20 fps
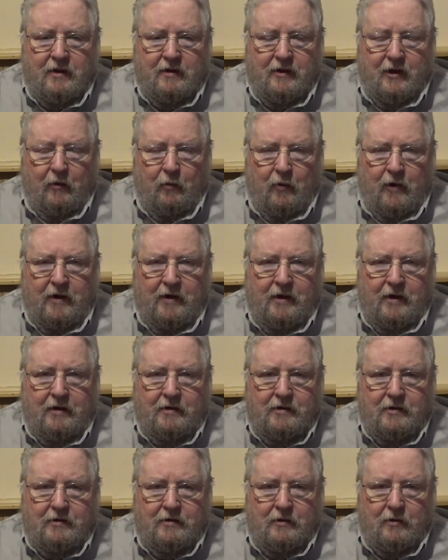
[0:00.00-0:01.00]
that we
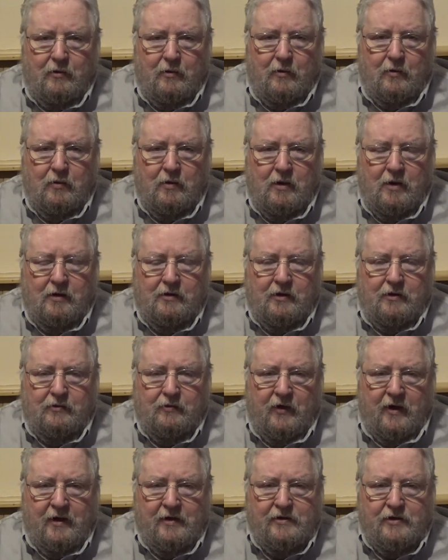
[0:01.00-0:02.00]
need to do to
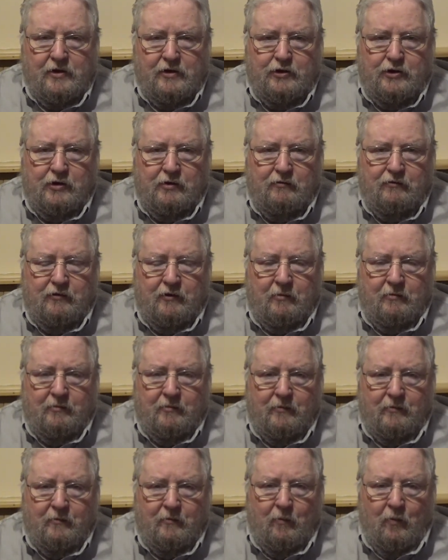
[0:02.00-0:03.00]
transition from